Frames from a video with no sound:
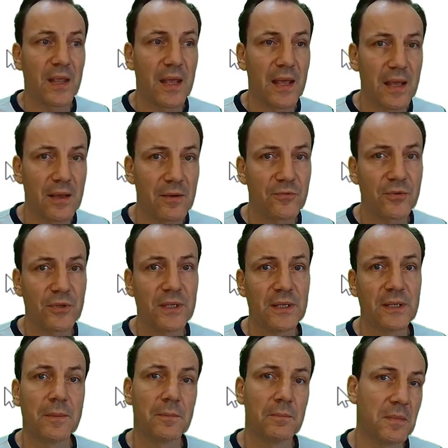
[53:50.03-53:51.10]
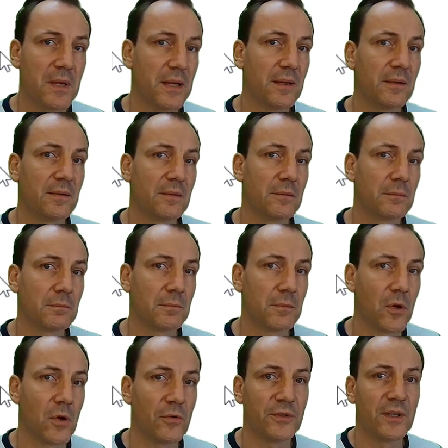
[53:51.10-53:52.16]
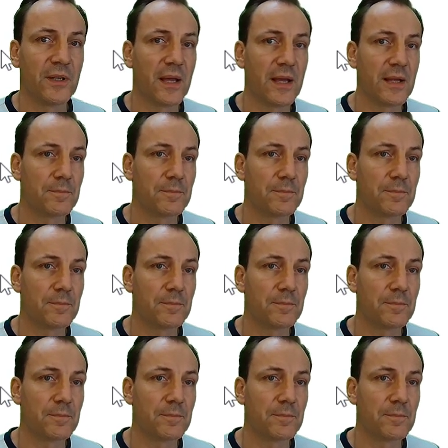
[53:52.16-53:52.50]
every minute of the day.